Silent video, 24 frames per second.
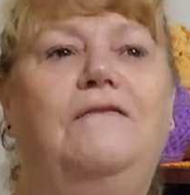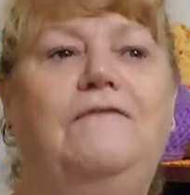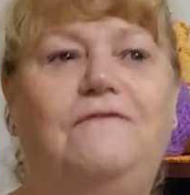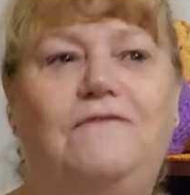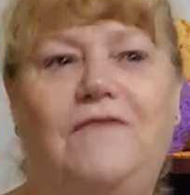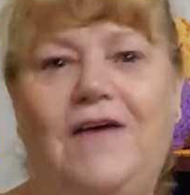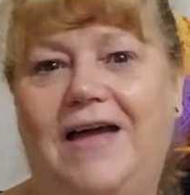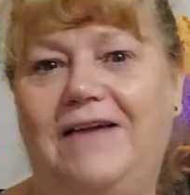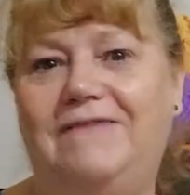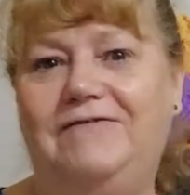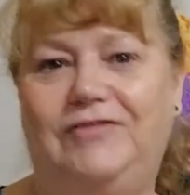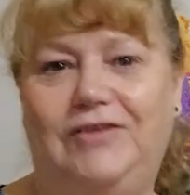
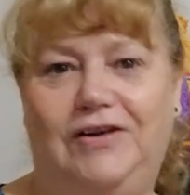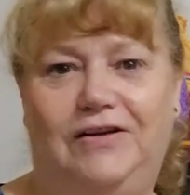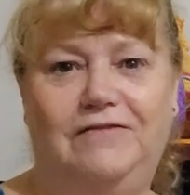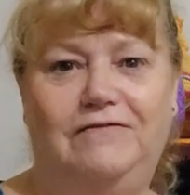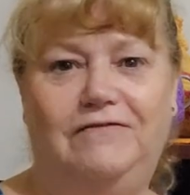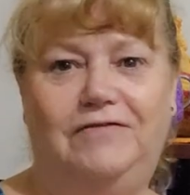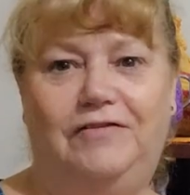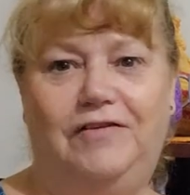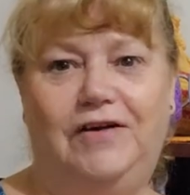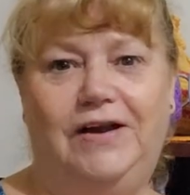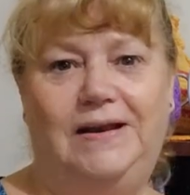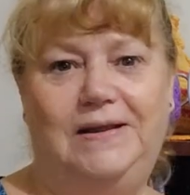favorite
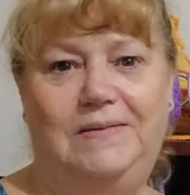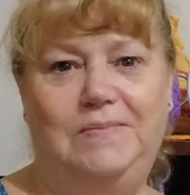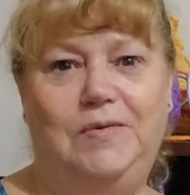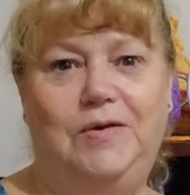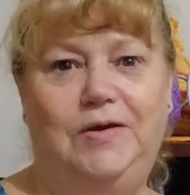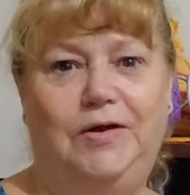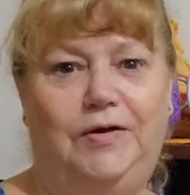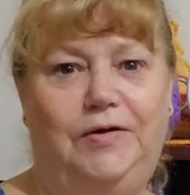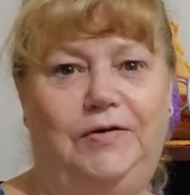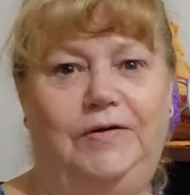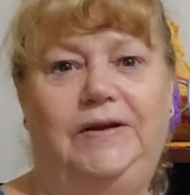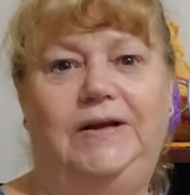Freddie
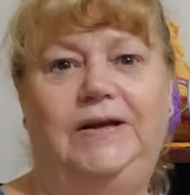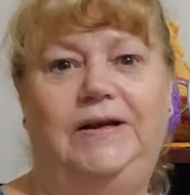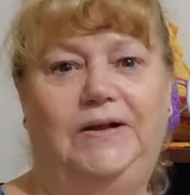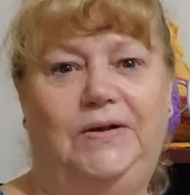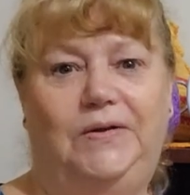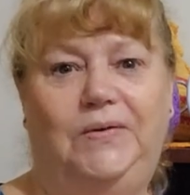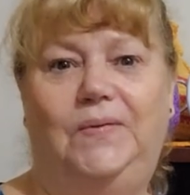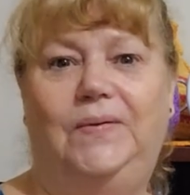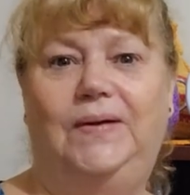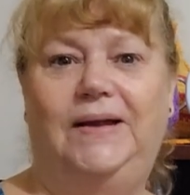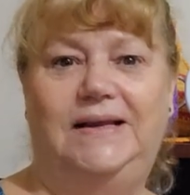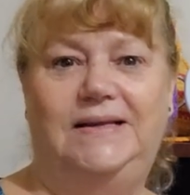Mercury and
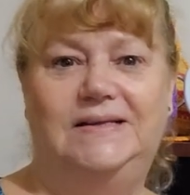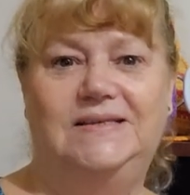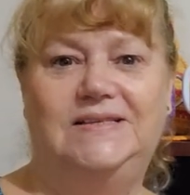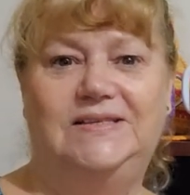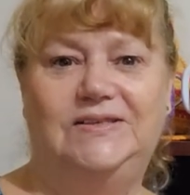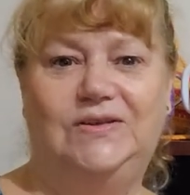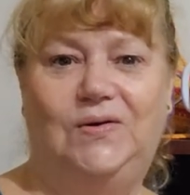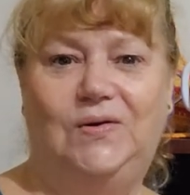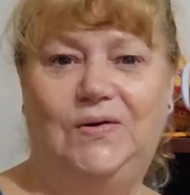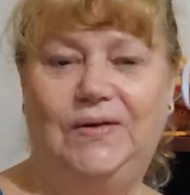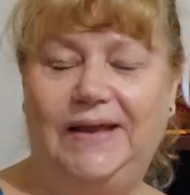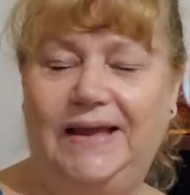Queen
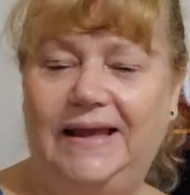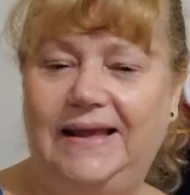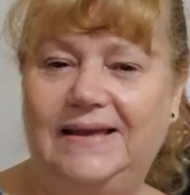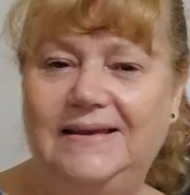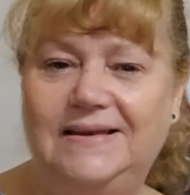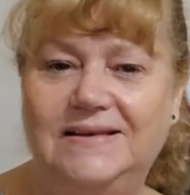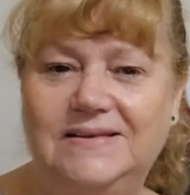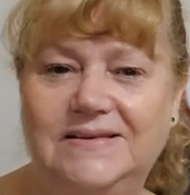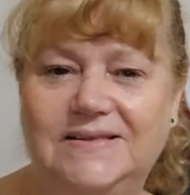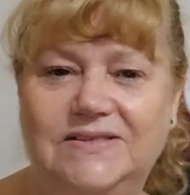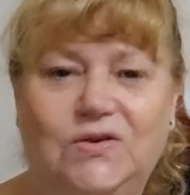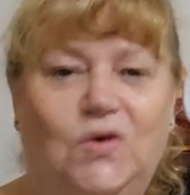song
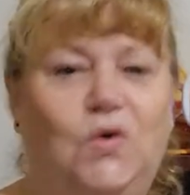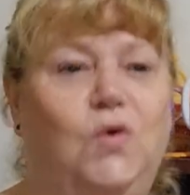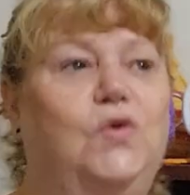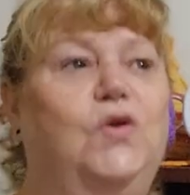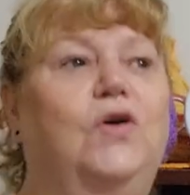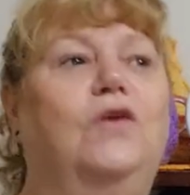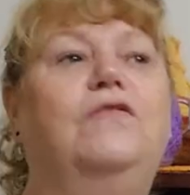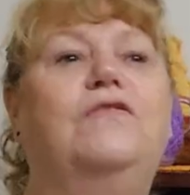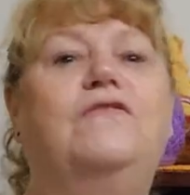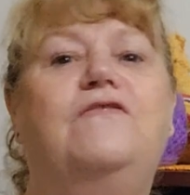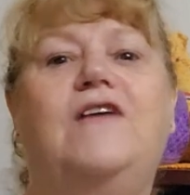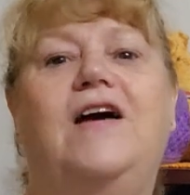is, or
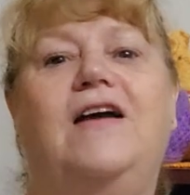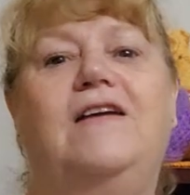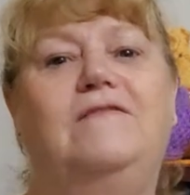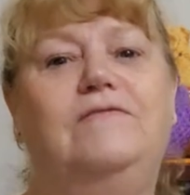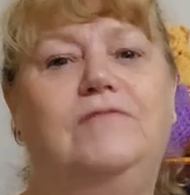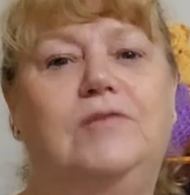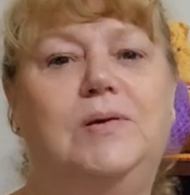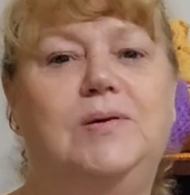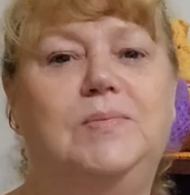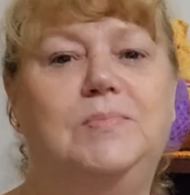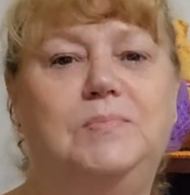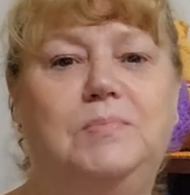your
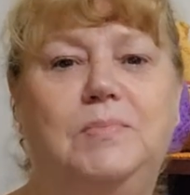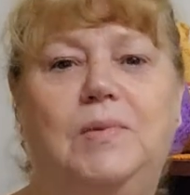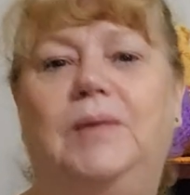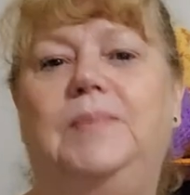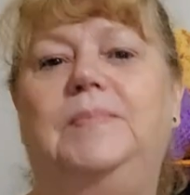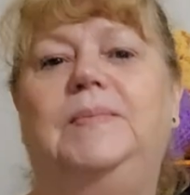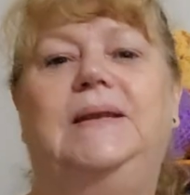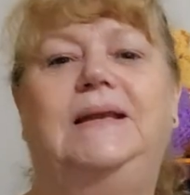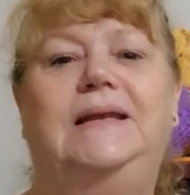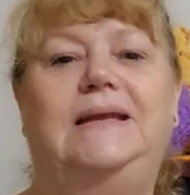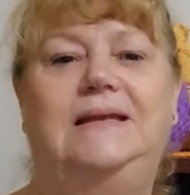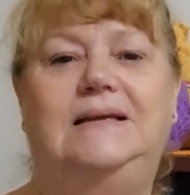favorite
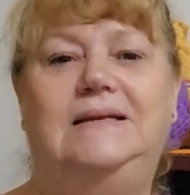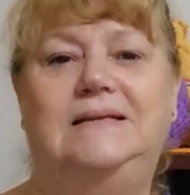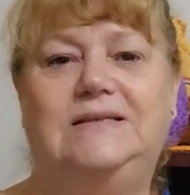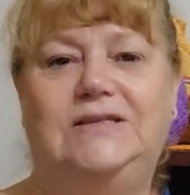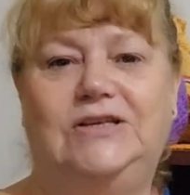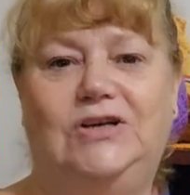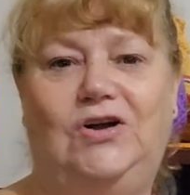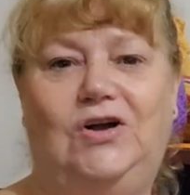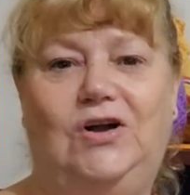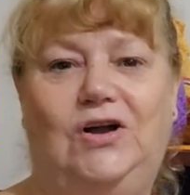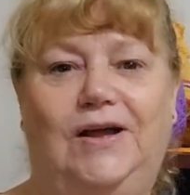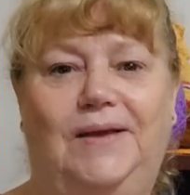moment in
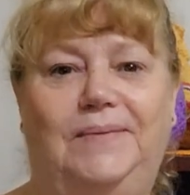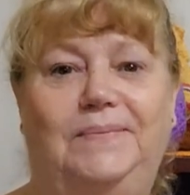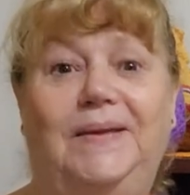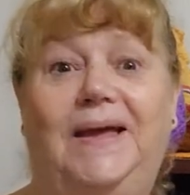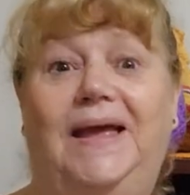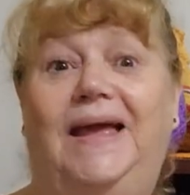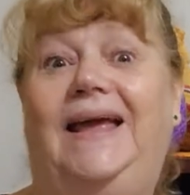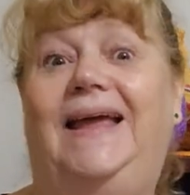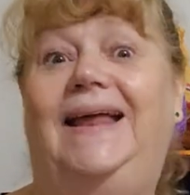time,